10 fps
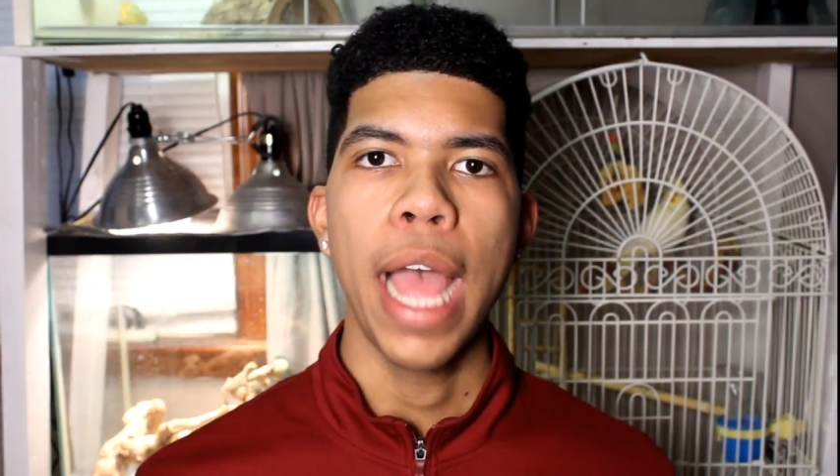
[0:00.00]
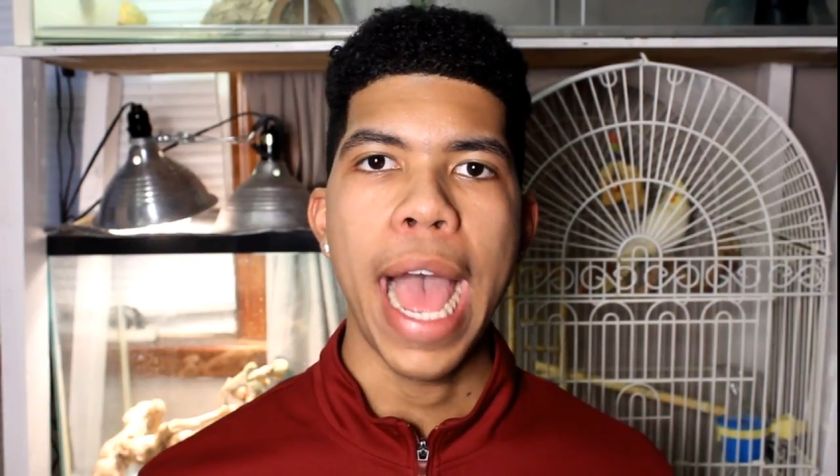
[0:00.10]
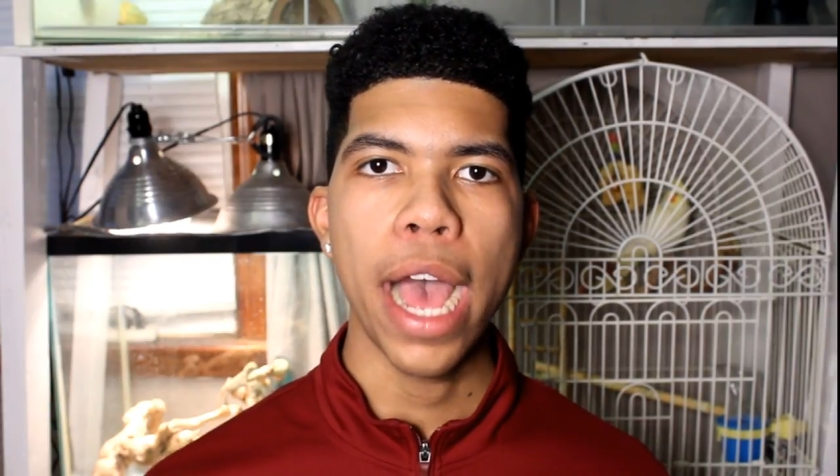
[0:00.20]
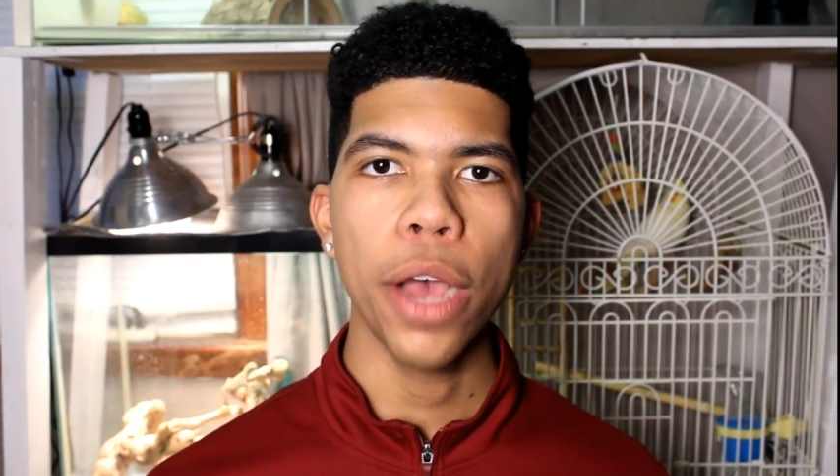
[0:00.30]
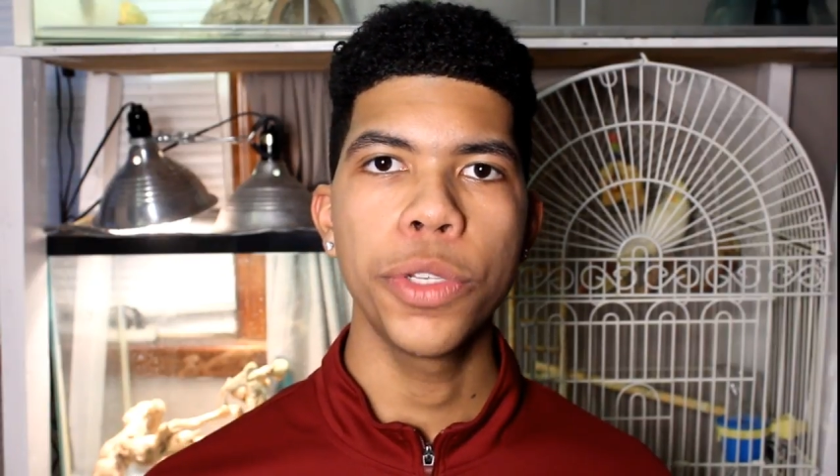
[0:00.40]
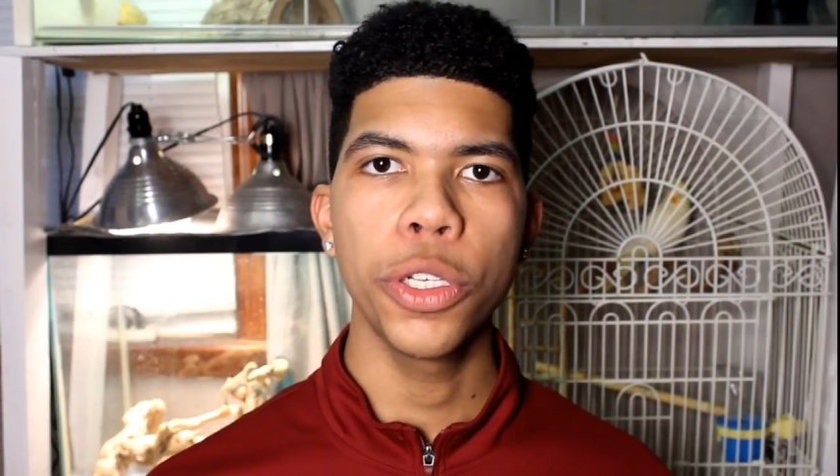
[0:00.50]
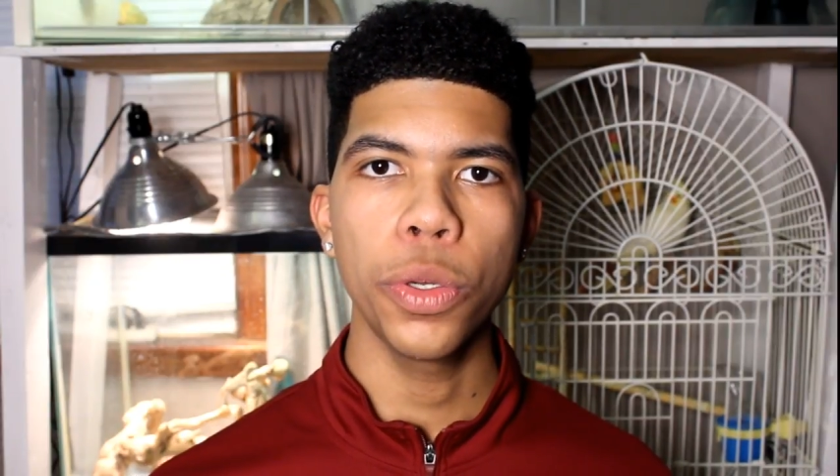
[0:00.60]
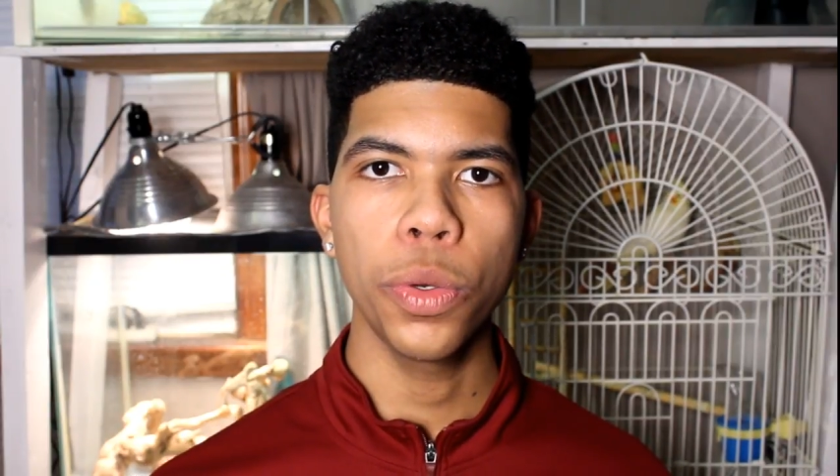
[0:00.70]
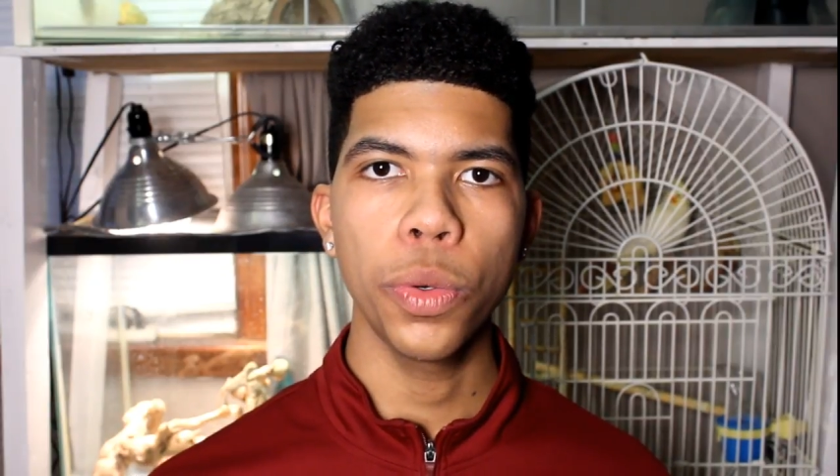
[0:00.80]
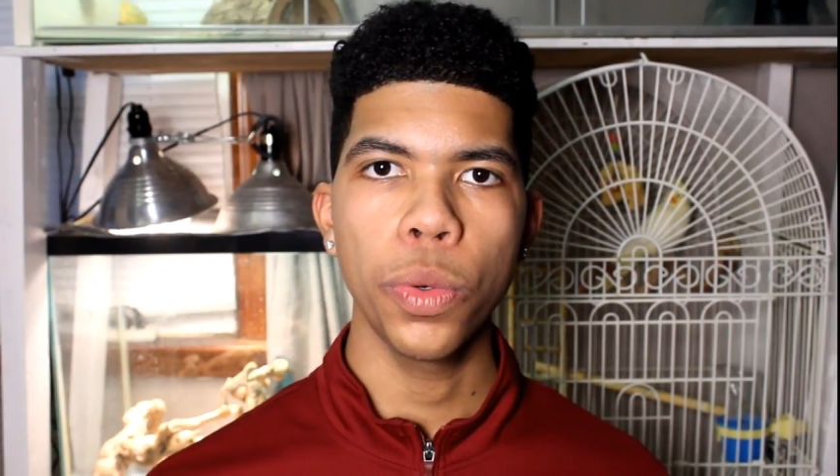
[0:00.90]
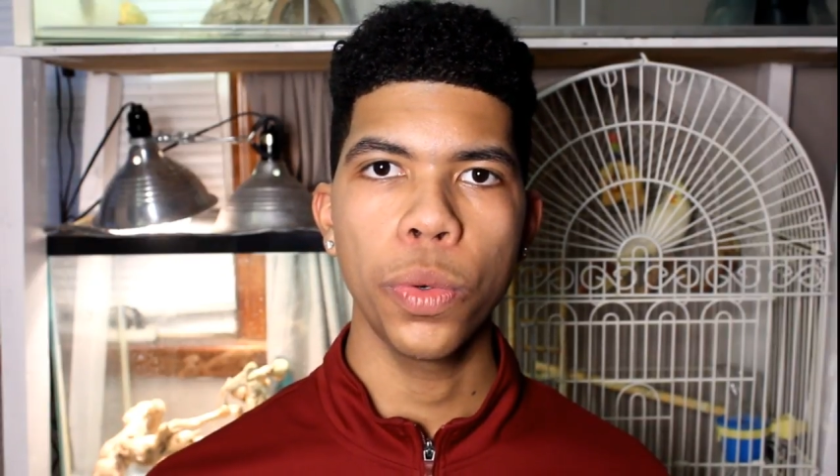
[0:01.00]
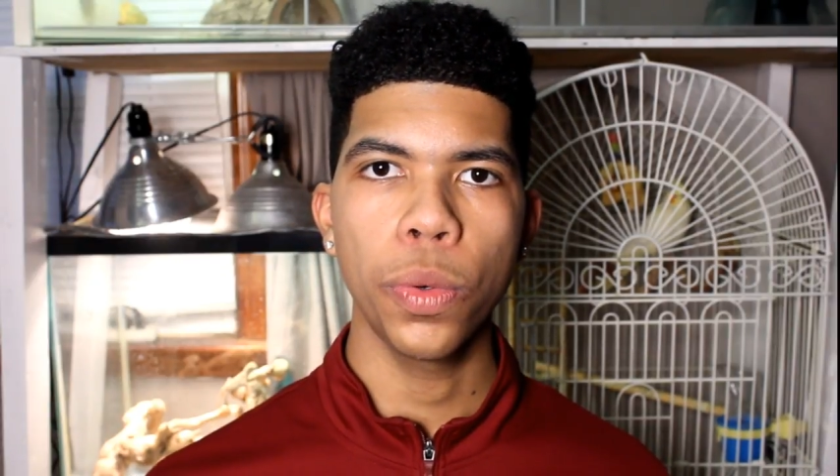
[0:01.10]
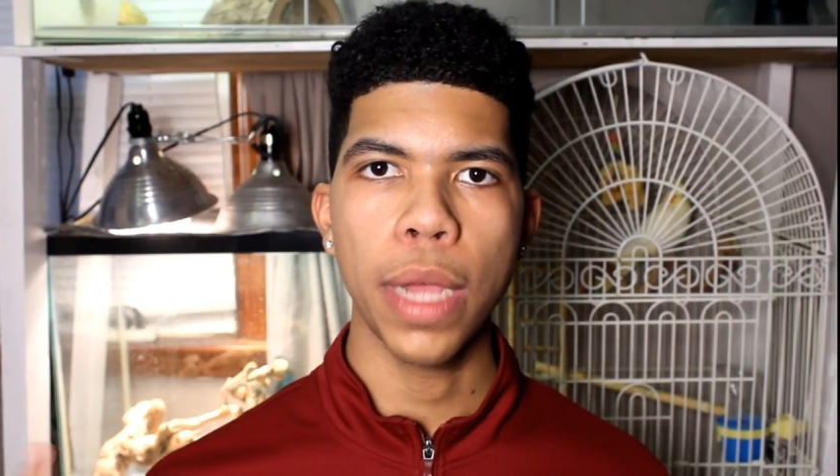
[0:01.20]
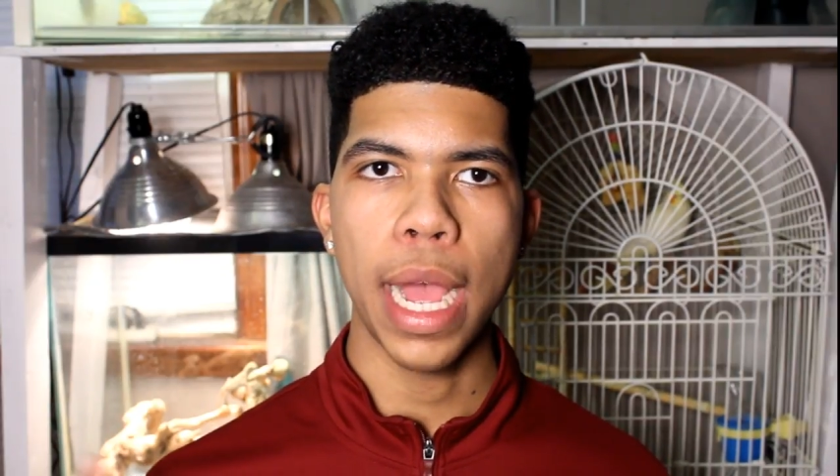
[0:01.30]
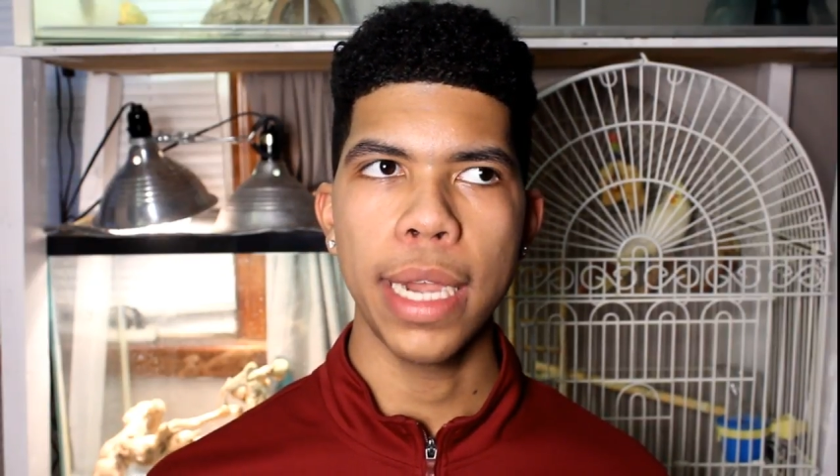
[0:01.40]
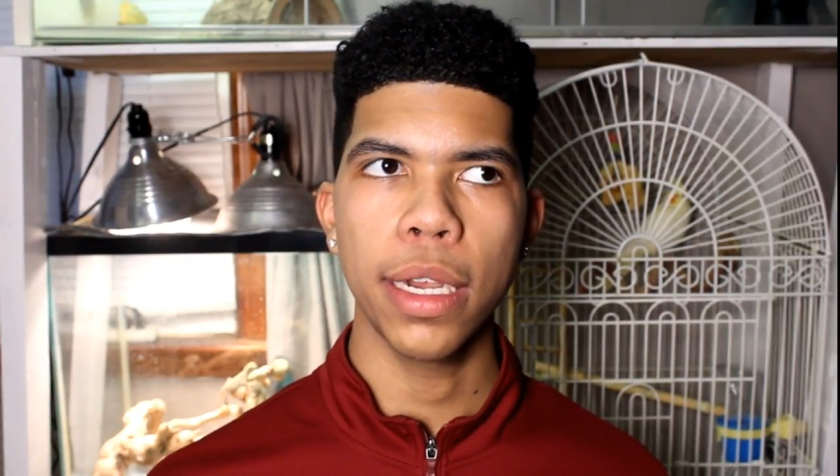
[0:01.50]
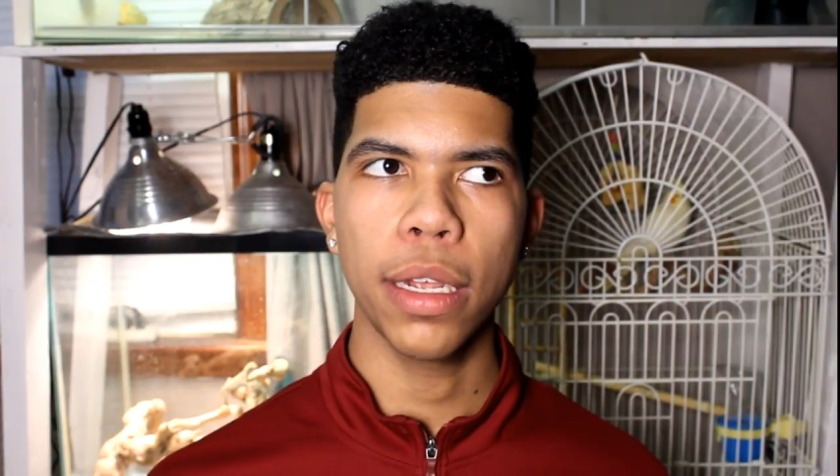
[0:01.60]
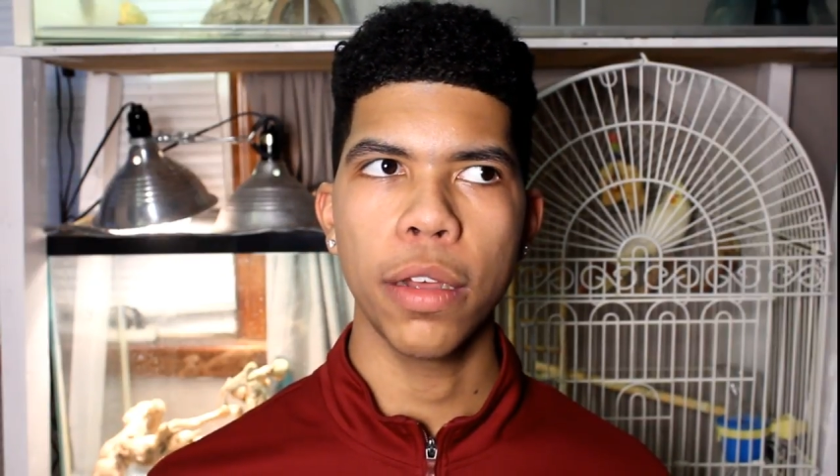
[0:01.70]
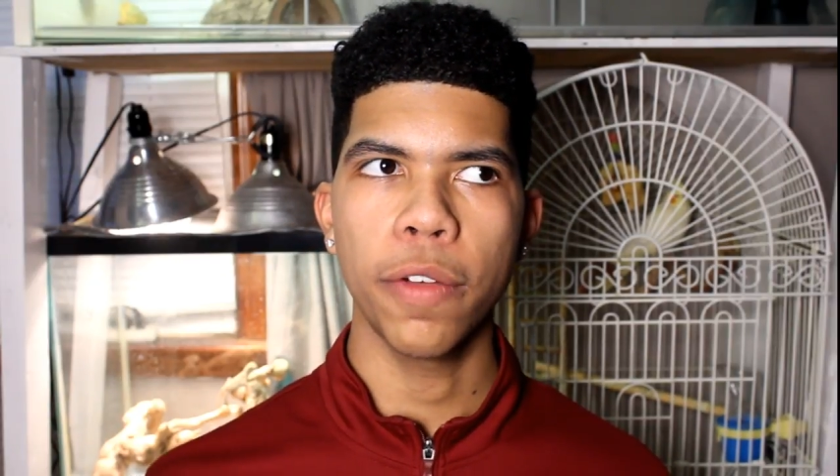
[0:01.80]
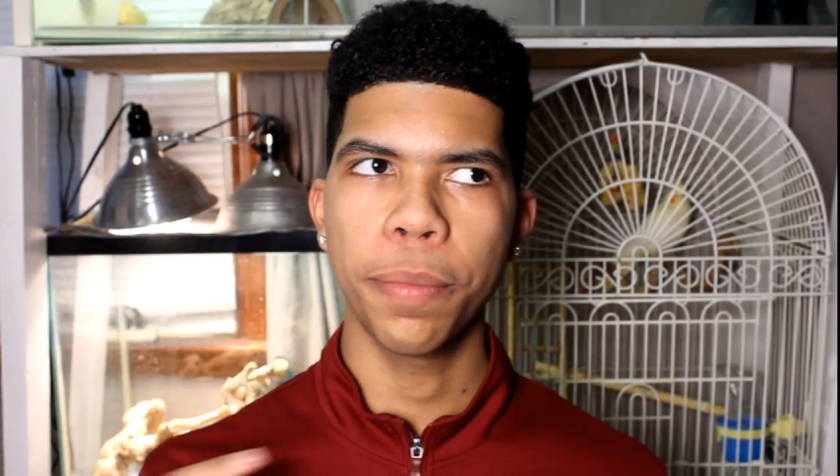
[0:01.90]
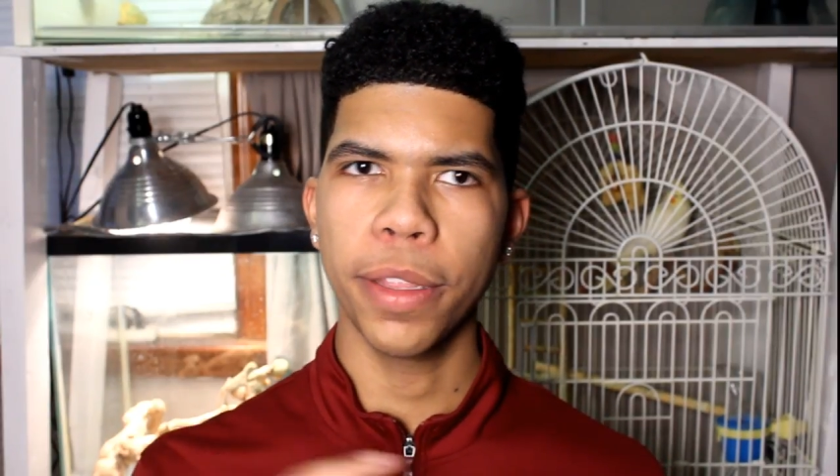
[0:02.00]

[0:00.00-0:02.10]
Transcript: how to kind of